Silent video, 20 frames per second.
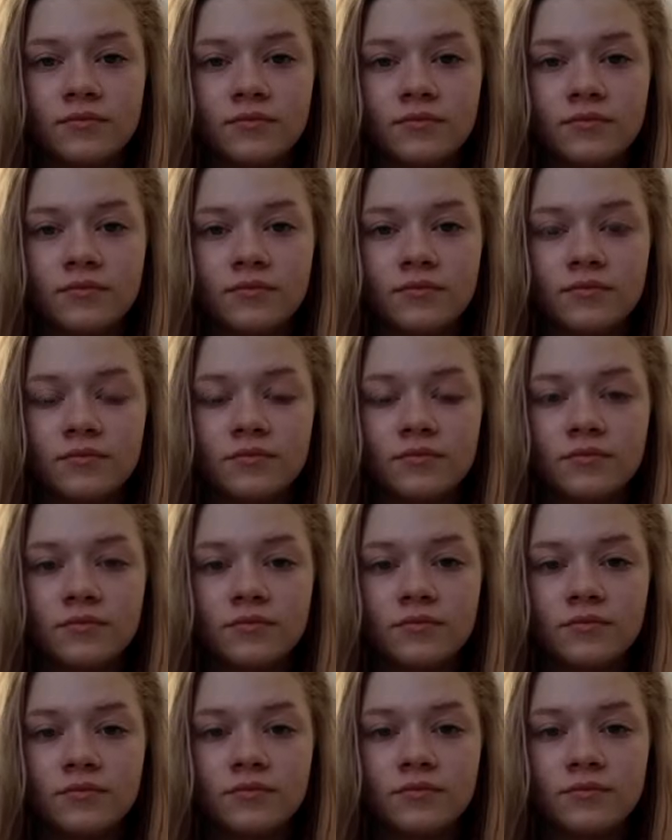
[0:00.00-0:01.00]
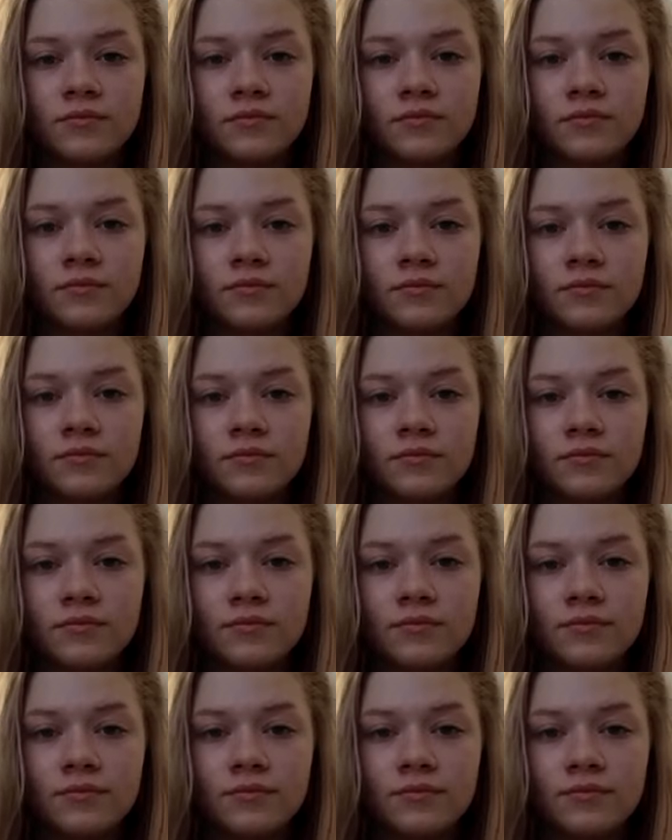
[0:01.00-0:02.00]

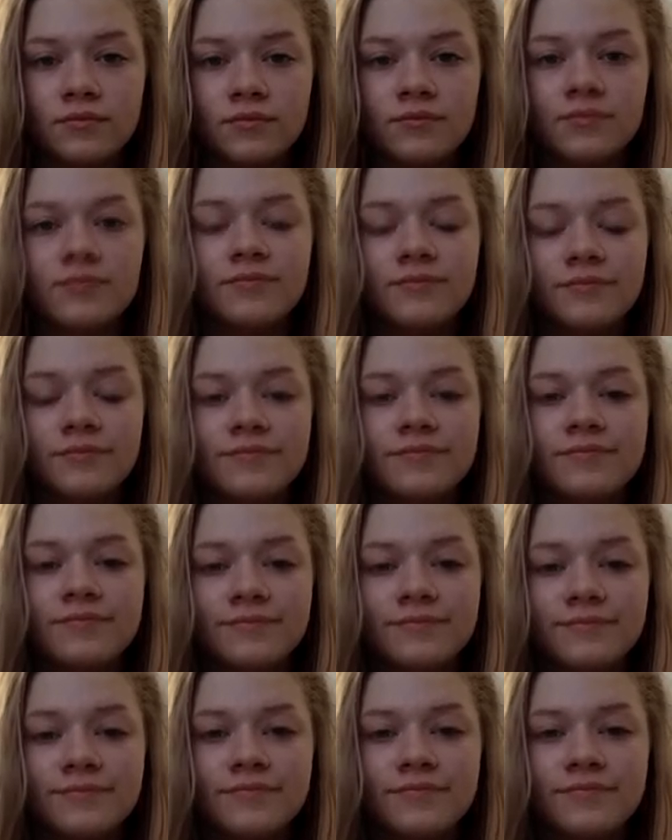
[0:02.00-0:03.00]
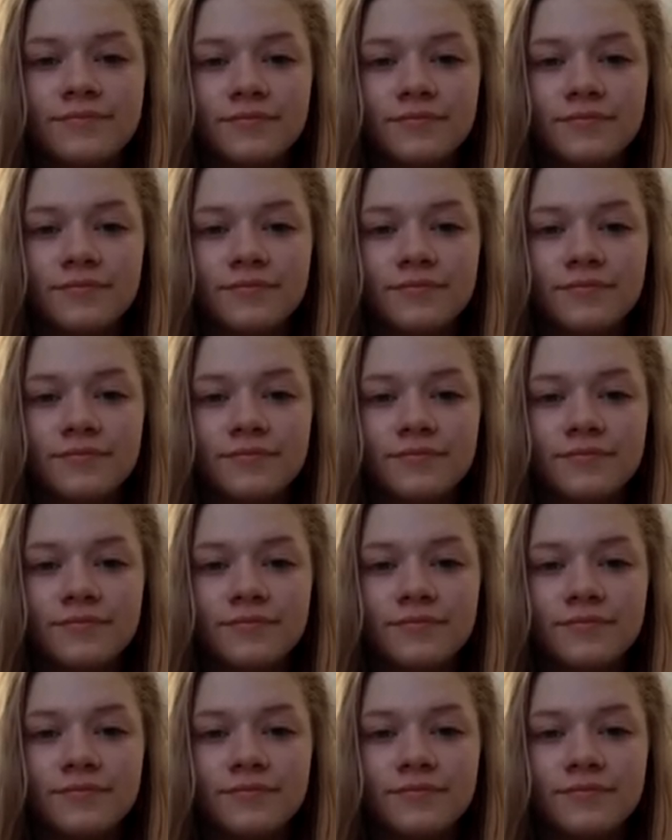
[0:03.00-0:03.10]
The person shown says nothing.